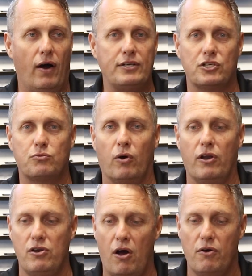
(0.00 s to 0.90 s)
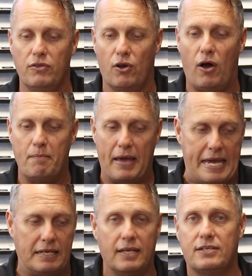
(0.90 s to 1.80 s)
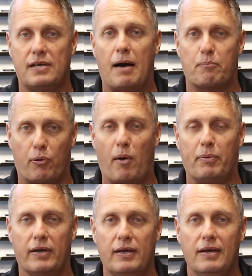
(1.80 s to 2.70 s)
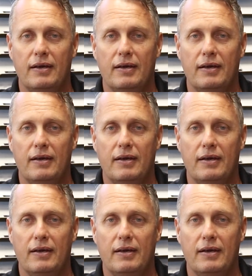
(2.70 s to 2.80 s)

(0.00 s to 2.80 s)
I just want to know that I'm eating this up properly,